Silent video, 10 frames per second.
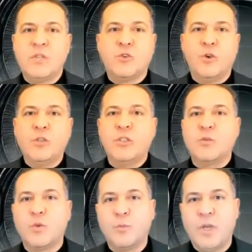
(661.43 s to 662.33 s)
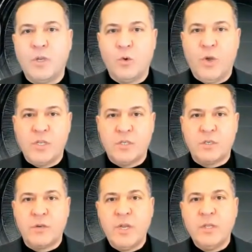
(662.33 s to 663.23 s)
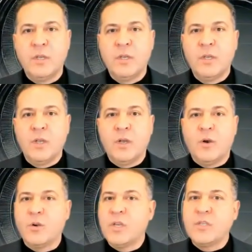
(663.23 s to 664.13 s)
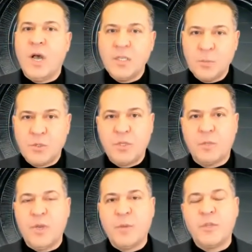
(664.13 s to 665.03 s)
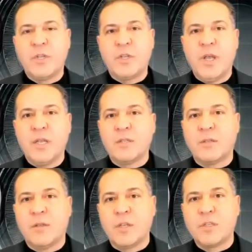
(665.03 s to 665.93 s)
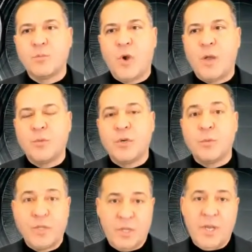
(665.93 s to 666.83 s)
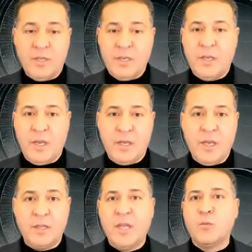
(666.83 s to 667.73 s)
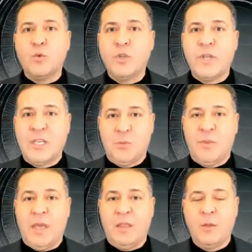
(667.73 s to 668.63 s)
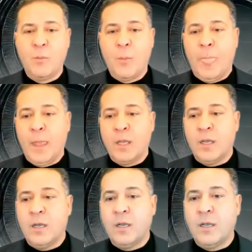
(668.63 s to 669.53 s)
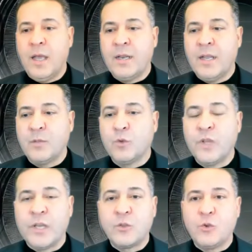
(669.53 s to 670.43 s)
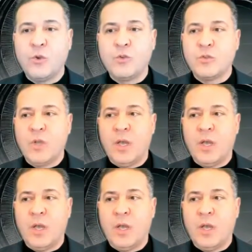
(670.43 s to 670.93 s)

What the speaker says: surgeons would be in question, right? Or his hospital maybe didn't handle things properly. But again, that wouldn't explain and that wouldn't excuse